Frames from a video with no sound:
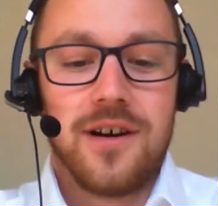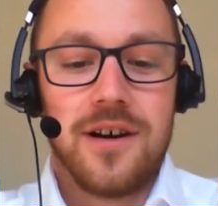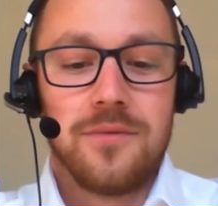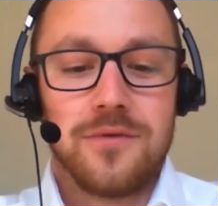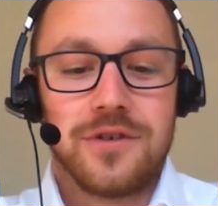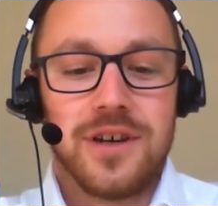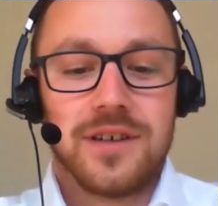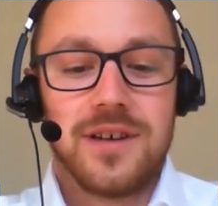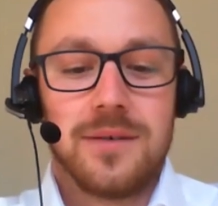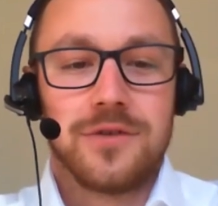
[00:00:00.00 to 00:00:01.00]
I will
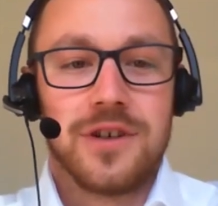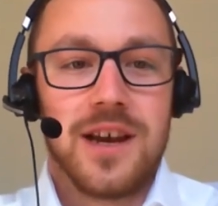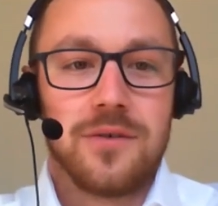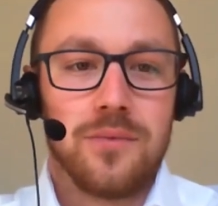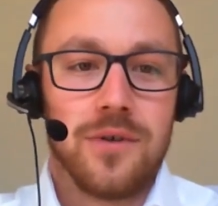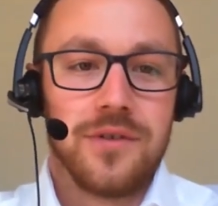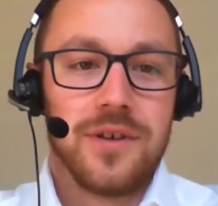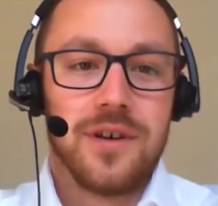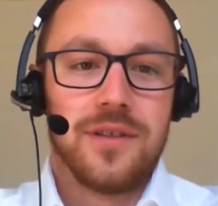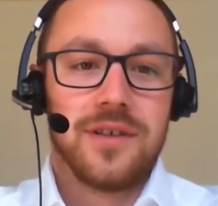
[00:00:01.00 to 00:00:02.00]
just double check what
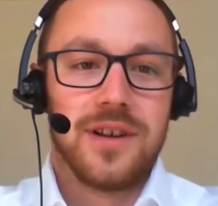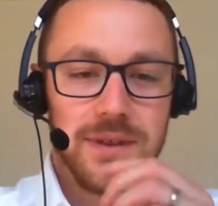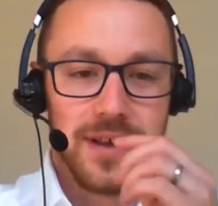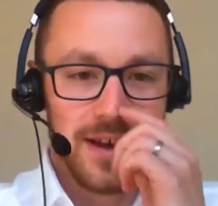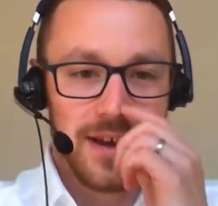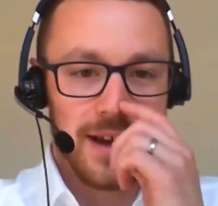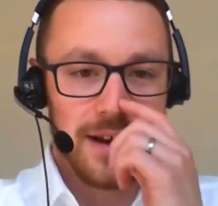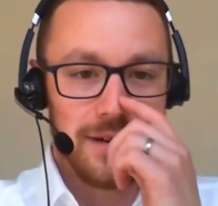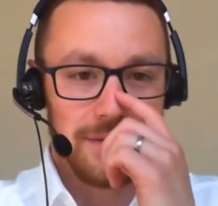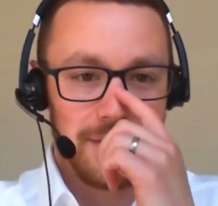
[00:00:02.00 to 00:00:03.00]
the name of the
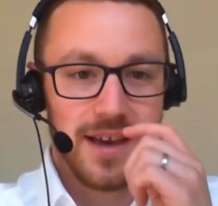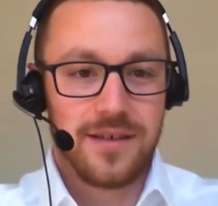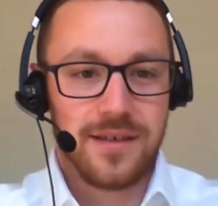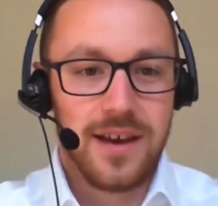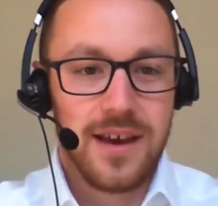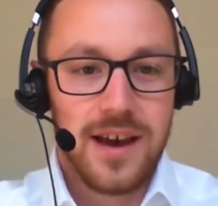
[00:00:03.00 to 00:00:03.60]
account is.